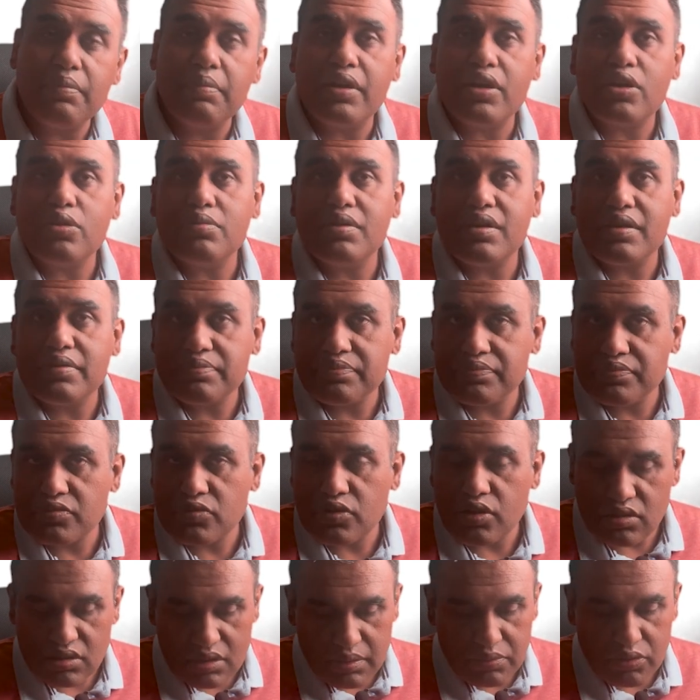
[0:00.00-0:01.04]
hematoma
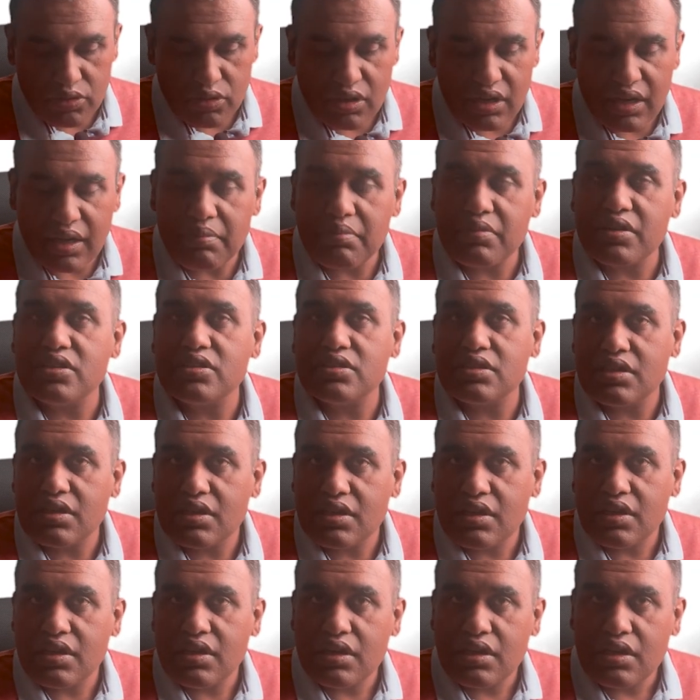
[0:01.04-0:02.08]
or subdural hemorrhage.
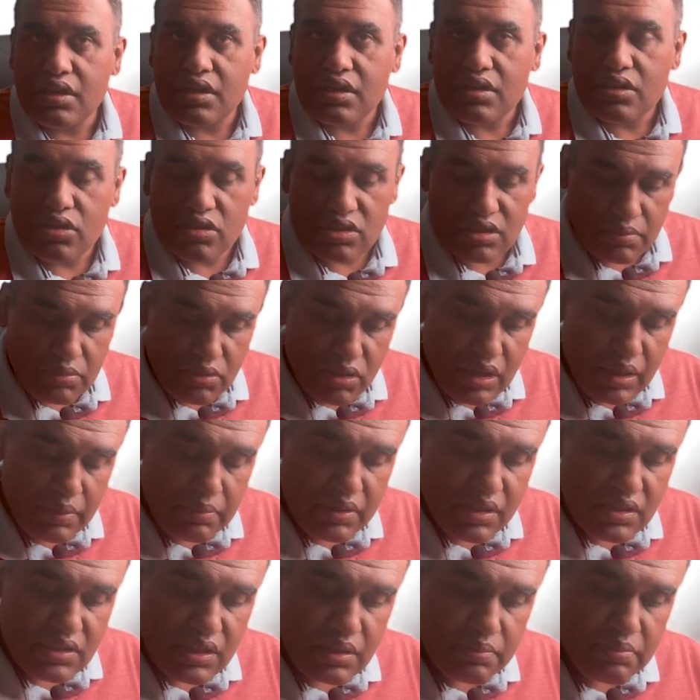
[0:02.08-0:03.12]
The subdural
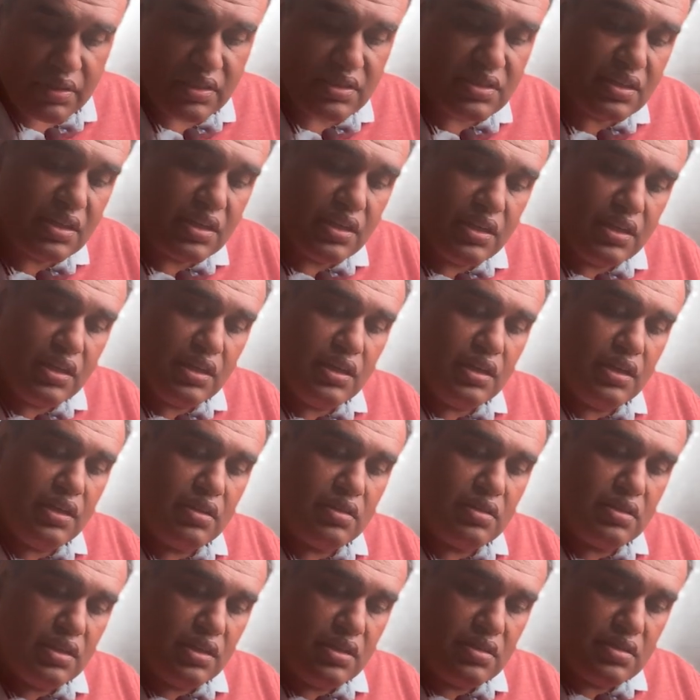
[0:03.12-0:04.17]
hemorrhage are basically,
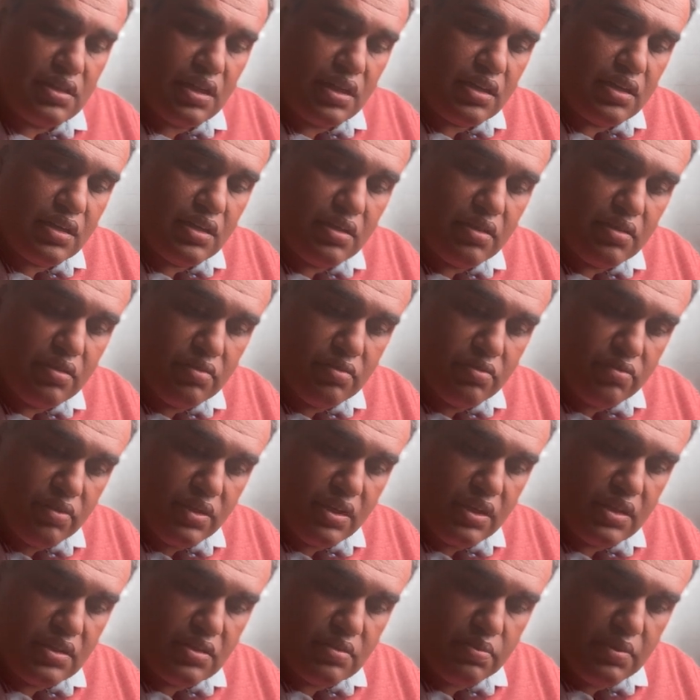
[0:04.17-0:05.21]
these are the
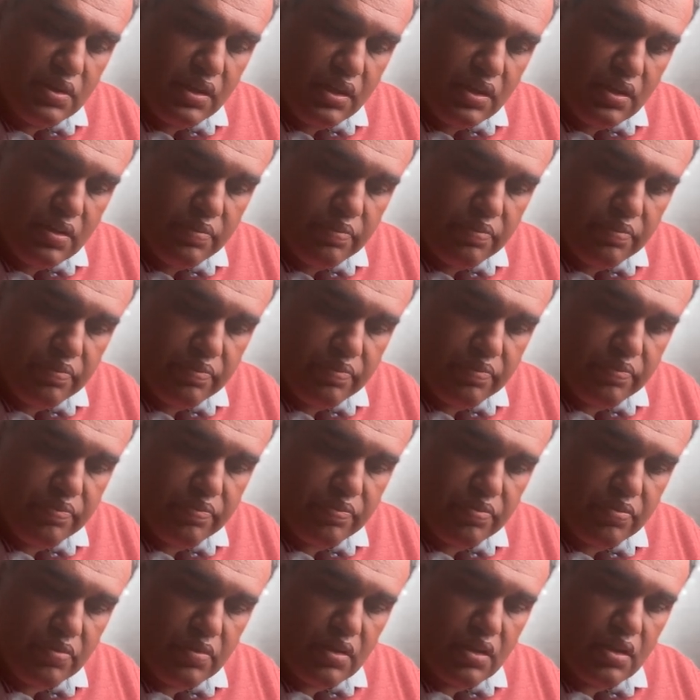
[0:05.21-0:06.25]
venous bleed,
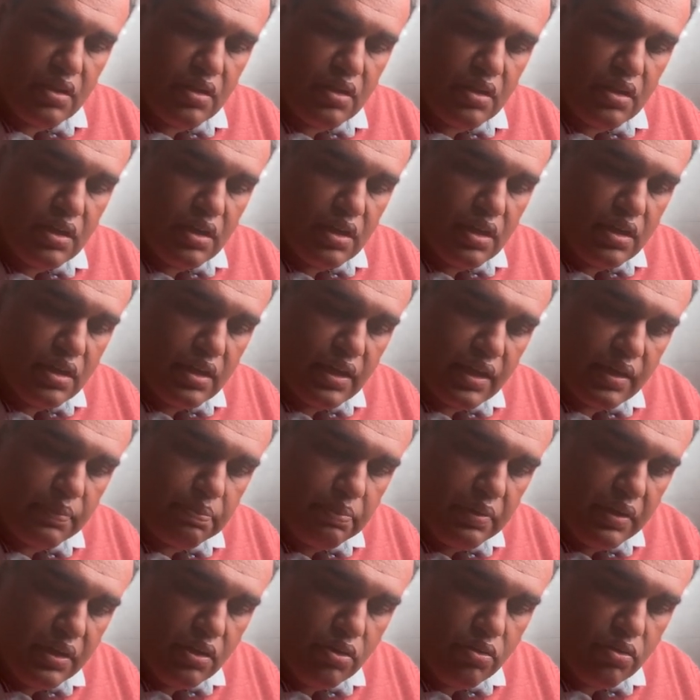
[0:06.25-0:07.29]
and
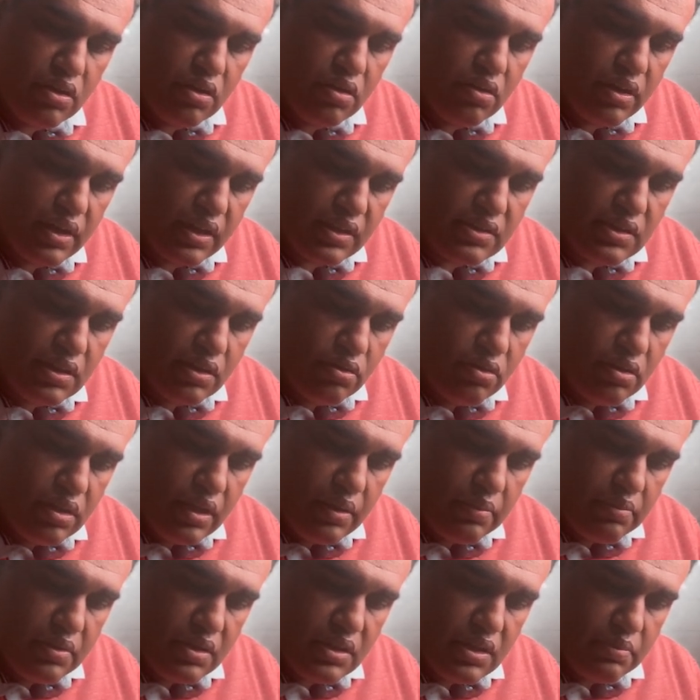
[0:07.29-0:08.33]
epidural or extradural
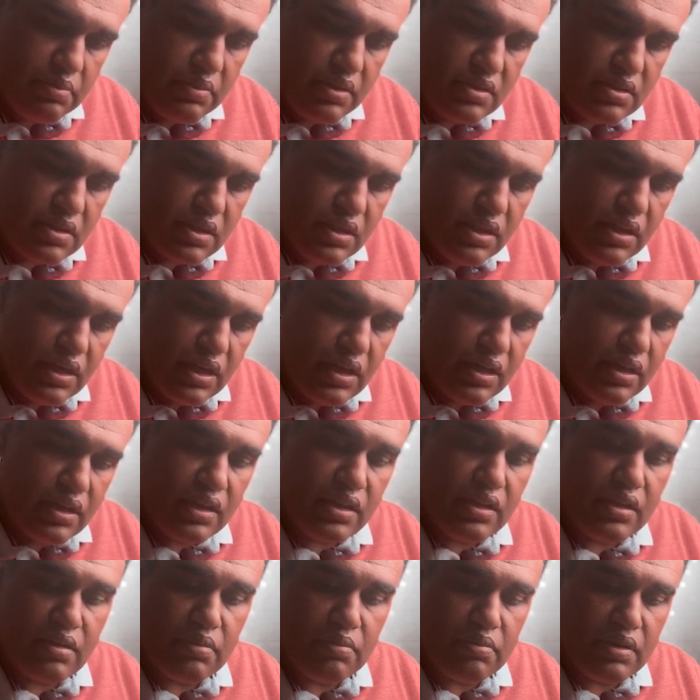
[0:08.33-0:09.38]
hemorrhage are basically
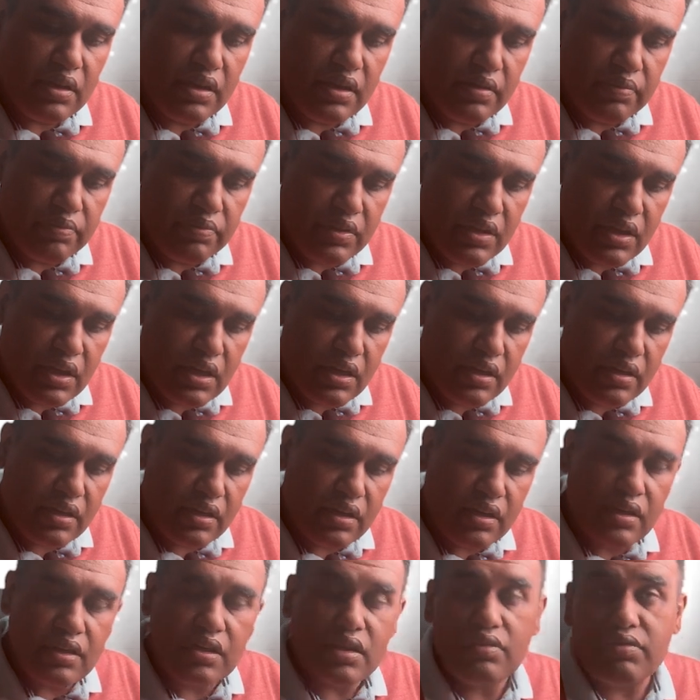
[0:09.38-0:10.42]
arterial bleed. If they are
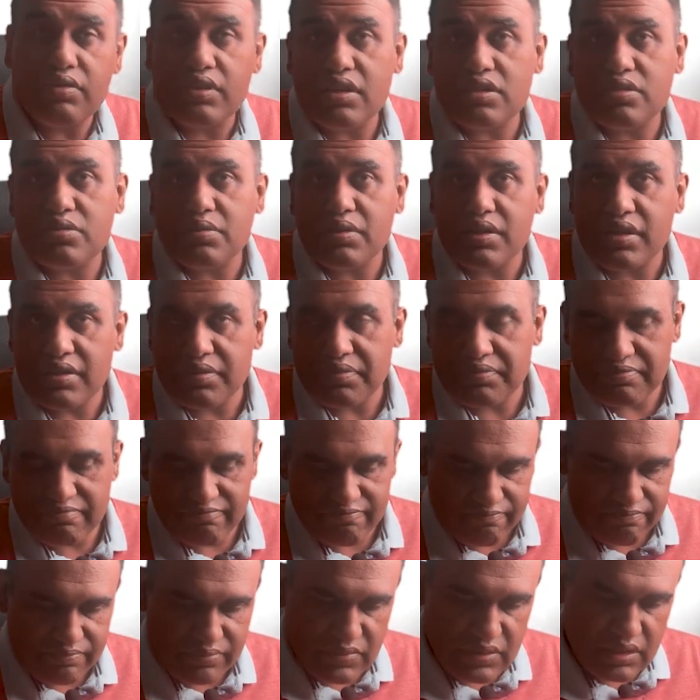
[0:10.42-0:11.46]
arterial, they are venous
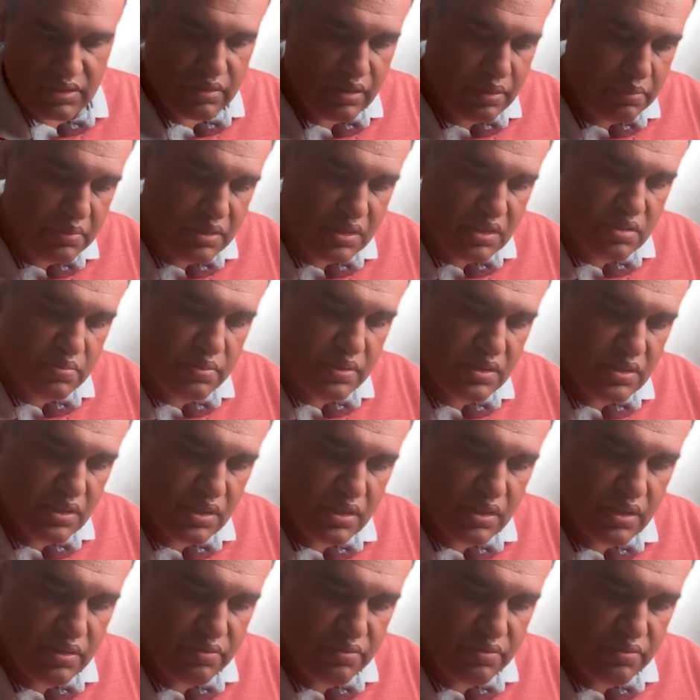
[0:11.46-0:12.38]
bleed. Remember these basic